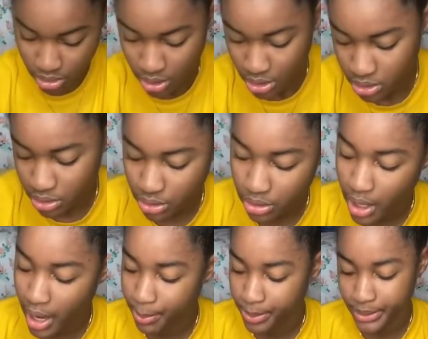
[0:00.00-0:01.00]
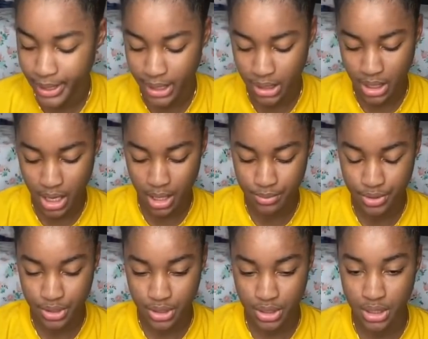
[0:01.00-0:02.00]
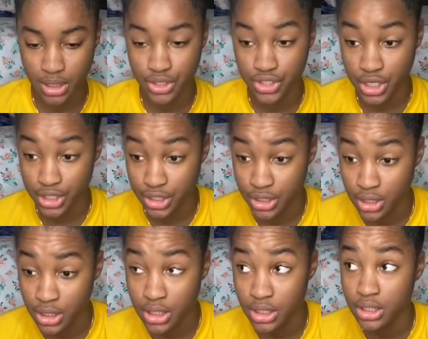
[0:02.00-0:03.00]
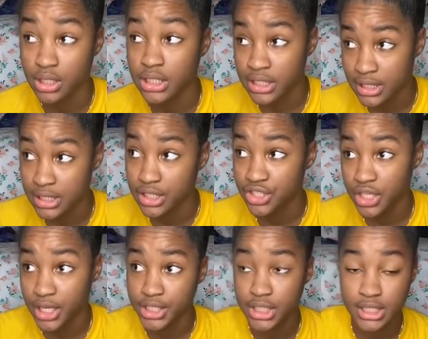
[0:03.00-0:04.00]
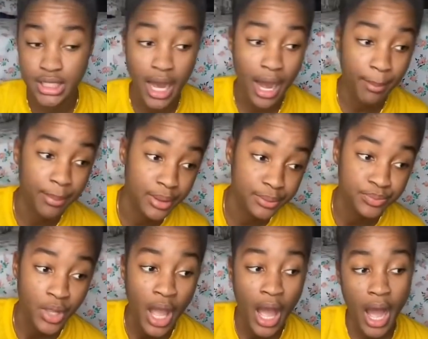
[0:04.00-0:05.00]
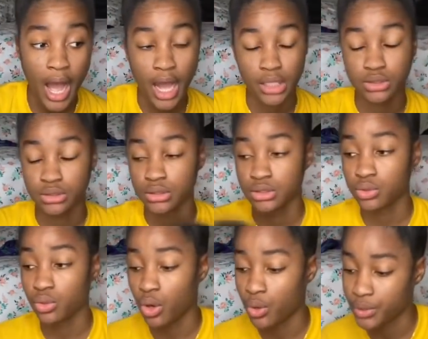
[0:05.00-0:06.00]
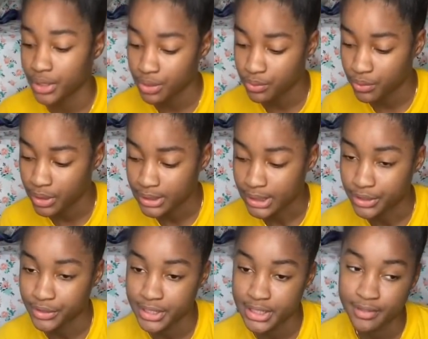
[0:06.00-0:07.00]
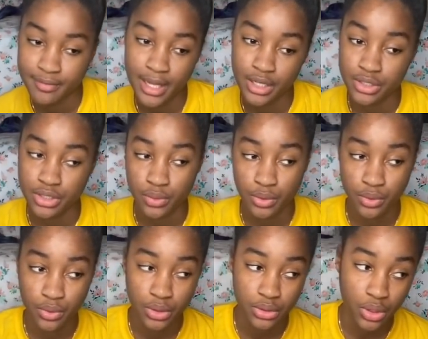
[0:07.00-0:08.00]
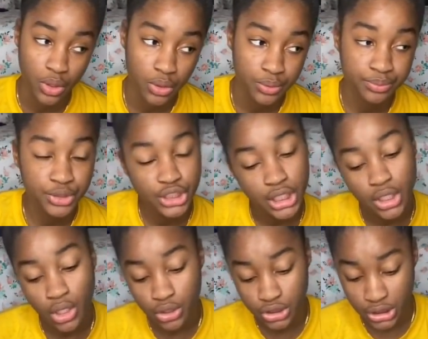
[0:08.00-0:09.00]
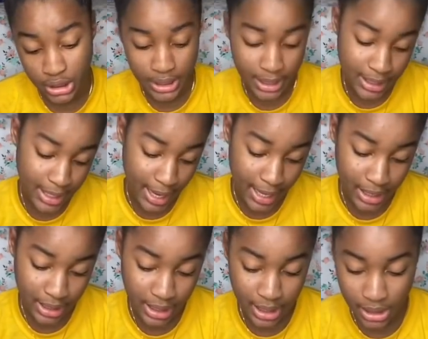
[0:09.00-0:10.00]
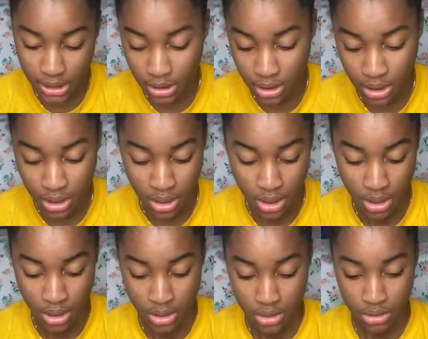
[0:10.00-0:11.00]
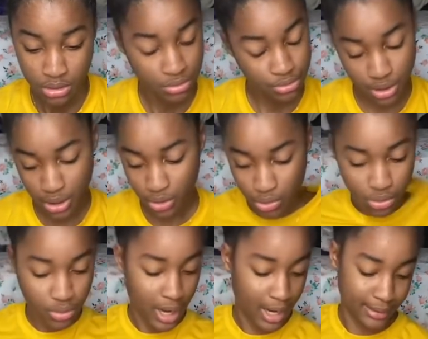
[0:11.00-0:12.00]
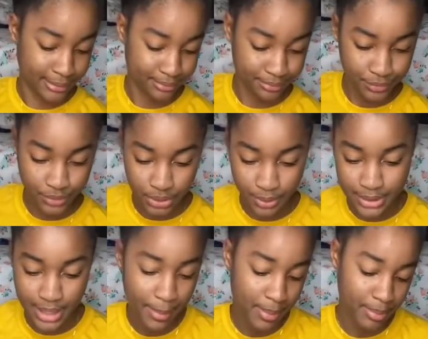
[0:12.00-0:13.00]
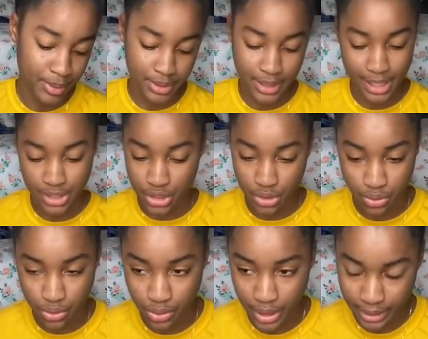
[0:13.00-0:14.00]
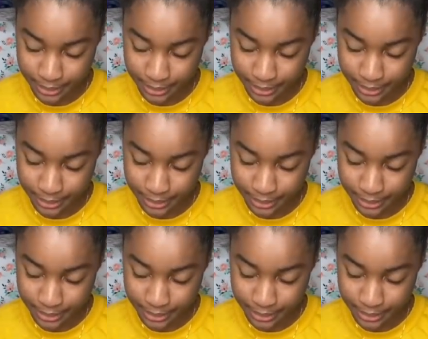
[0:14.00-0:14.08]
to Apple that um she see it change it he see changes in Apple and to how we did roll in aggressive and so we roll now. She know she in a denial cause she could run she was the type of person like she could do wrong